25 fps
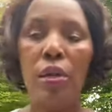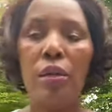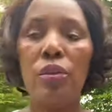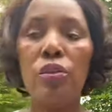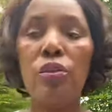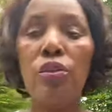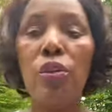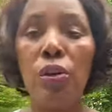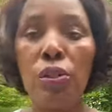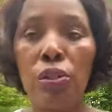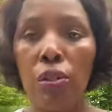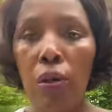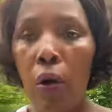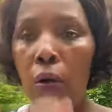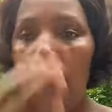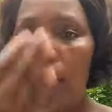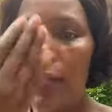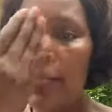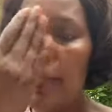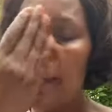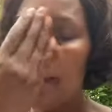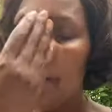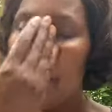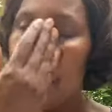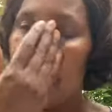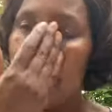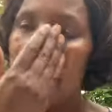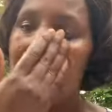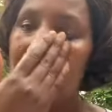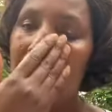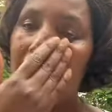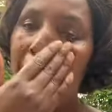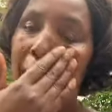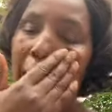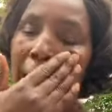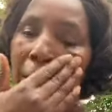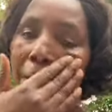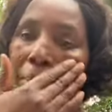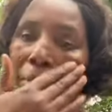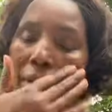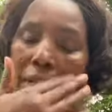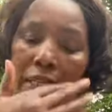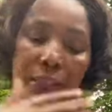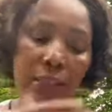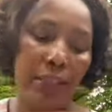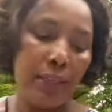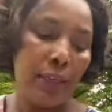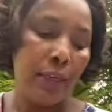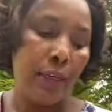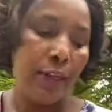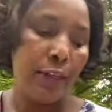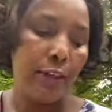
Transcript: not only USA, but